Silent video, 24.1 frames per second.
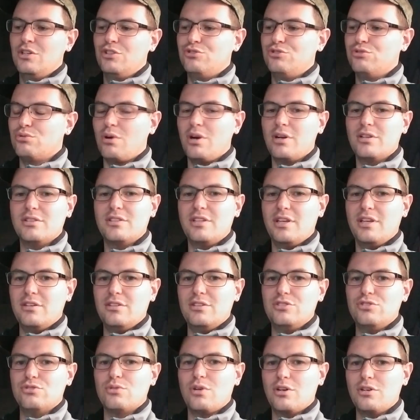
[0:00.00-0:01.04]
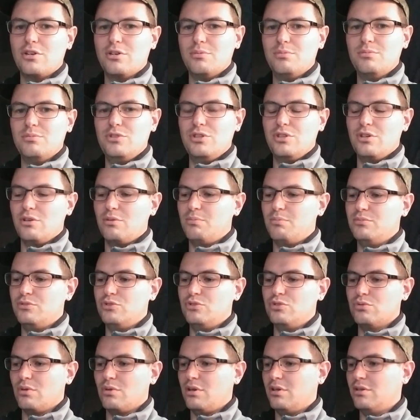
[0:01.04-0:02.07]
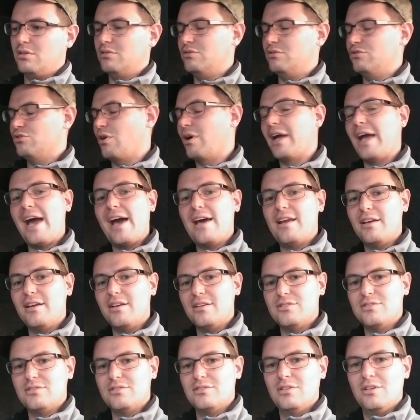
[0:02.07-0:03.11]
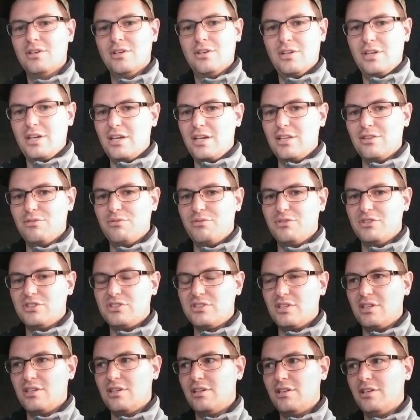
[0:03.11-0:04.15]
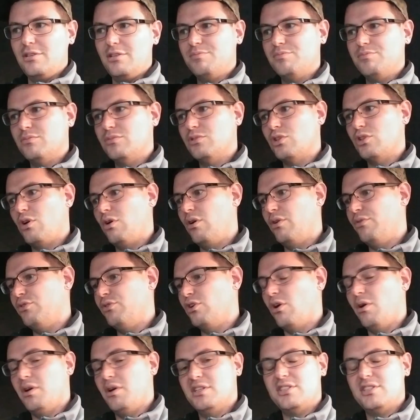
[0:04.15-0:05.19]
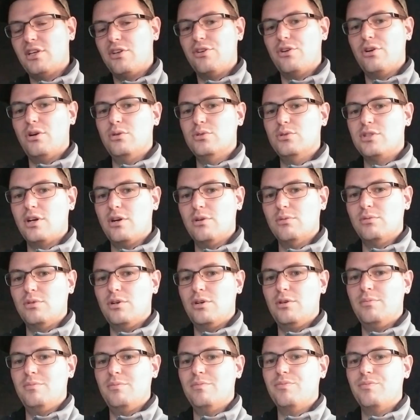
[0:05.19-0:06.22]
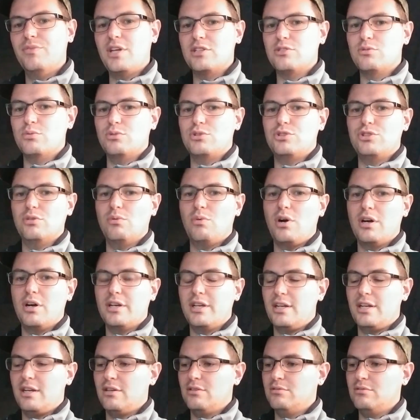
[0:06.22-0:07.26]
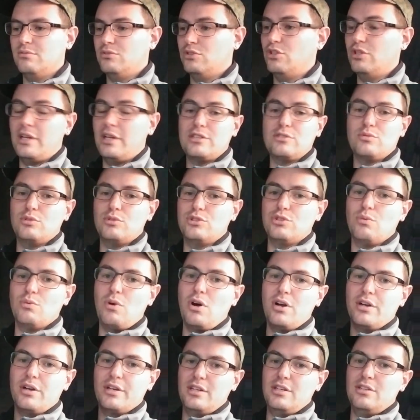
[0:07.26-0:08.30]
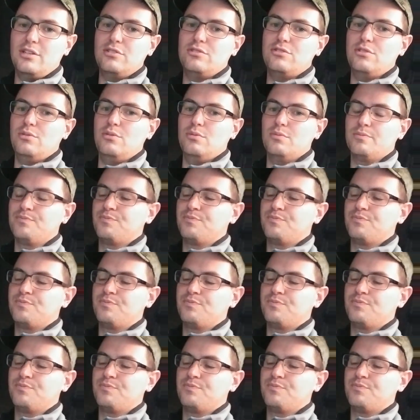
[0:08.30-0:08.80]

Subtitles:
drug dealing, drug addicts in the vicinity. So if you go outside your hotel room, that's what you're walking into.